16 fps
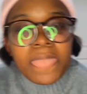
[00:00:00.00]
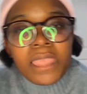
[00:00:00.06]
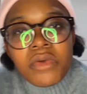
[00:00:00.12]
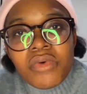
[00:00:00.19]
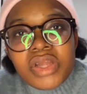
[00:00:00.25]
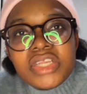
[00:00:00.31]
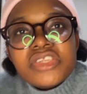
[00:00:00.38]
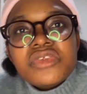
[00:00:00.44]

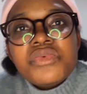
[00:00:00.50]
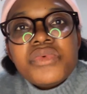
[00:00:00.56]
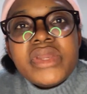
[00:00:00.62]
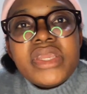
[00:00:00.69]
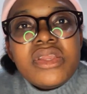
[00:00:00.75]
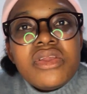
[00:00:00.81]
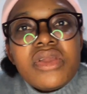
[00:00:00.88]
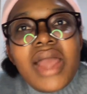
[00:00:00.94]
What is
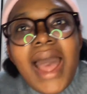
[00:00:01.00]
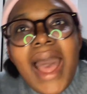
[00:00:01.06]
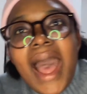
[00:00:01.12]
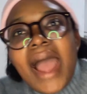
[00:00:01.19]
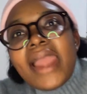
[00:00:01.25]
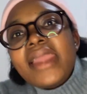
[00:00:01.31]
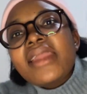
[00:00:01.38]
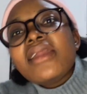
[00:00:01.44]
we?
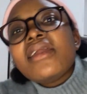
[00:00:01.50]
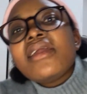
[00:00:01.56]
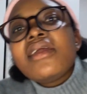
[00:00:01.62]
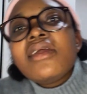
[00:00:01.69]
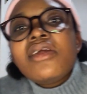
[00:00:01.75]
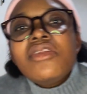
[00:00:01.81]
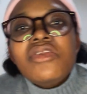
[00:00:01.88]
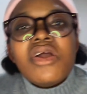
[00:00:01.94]
I.
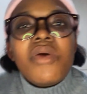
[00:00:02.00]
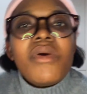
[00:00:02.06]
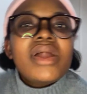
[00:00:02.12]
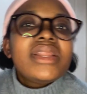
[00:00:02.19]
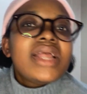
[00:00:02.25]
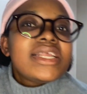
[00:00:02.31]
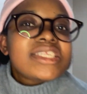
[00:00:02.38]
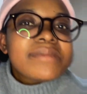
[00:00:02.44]
No
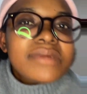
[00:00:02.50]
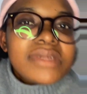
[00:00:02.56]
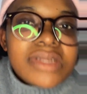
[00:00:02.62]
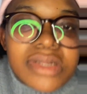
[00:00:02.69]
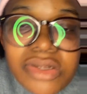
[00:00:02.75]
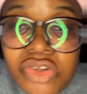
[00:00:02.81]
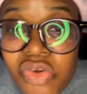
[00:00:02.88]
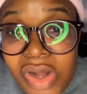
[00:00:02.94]
one has.
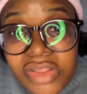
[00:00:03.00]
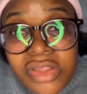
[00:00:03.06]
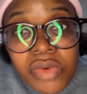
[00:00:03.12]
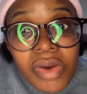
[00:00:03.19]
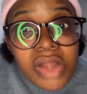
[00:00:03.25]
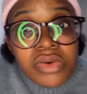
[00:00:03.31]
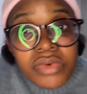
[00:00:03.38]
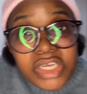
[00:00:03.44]
You are the
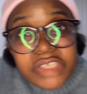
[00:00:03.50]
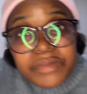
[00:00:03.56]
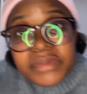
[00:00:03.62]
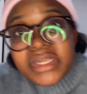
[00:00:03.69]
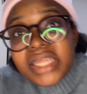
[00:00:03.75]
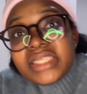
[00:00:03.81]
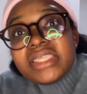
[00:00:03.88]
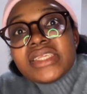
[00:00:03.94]
one who has
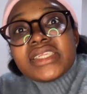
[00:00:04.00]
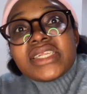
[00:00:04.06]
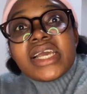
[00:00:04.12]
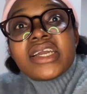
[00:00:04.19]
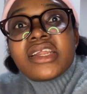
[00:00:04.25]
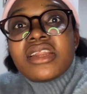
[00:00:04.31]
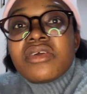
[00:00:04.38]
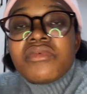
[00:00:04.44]
been
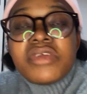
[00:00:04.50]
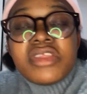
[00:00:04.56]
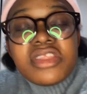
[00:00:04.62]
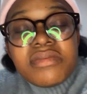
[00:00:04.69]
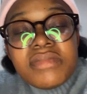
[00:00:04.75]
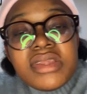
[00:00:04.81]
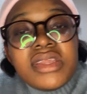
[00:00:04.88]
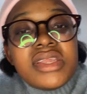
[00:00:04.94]
disagreeing
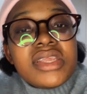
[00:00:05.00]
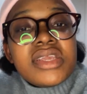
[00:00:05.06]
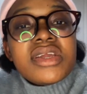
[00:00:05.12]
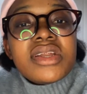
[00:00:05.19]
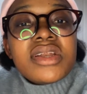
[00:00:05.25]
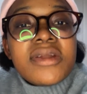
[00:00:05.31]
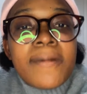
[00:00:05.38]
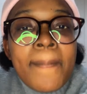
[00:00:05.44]
with me
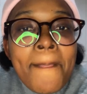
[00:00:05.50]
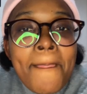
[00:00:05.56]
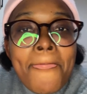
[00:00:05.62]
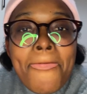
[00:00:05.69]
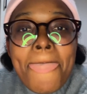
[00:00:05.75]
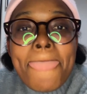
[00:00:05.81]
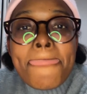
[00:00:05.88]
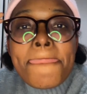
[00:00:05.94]
here.
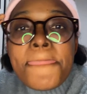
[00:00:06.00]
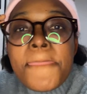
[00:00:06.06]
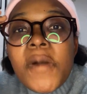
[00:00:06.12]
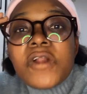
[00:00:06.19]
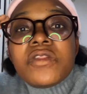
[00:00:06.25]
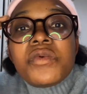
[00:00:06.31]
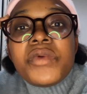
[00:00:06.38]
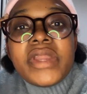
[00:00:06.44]

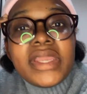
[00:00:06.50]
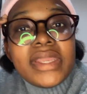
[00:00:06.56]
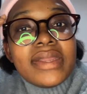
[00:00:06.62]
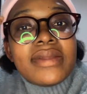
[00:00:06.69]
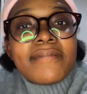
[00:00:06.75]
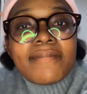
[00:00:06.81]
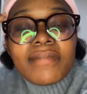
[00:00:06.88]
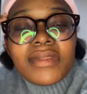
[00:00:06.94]
Not
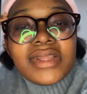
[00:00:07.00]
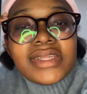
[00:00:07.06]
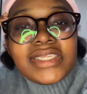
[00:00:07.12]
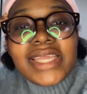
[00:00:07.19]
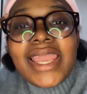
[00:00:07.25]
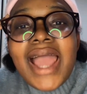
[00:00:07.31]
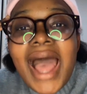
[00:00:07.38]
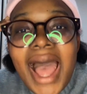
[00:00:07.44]
we.
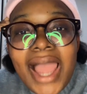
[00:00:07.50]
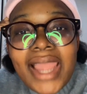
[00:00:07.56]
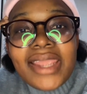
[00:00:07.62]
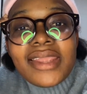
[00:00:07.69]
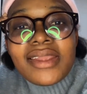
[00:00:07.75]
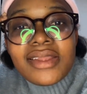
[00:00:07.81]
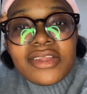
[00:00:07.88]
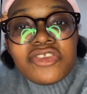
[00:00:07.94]
Say
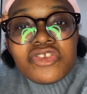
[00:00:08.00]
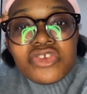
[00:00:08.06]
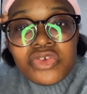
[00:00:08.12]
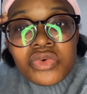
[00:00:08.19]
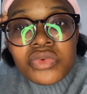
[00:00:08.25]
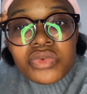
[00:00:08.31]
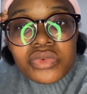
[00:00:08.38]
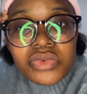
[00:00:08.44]
I. It's
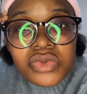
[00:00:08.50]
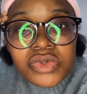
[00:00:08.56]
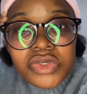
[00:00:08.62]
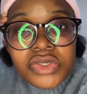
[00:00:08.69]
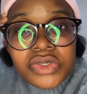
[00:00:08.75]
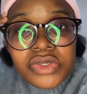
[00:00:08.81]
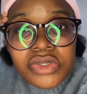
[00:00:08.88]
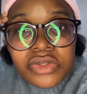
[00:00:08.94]
you.
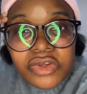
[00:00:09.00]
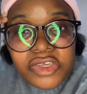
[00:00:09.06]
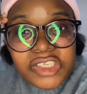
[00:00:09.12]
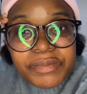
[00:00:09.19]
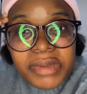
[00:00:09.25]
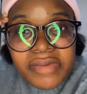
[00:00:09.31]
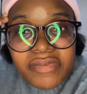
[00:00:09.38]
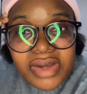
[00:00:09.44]
Don't
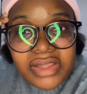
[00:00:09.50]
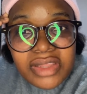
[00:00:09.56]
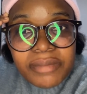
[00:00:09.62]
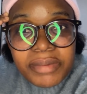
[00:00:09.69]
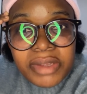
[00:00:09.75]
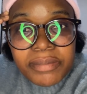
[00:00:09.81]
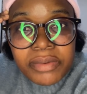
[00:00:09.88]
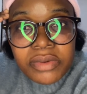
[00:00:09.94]
speak for other
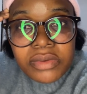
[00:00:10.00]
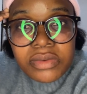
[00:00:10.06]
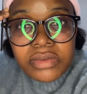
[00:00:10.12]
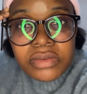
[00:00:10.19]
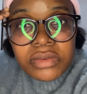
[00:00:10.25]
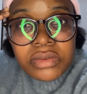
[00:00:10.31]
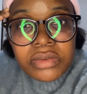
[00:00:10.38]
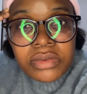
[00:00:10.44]
people.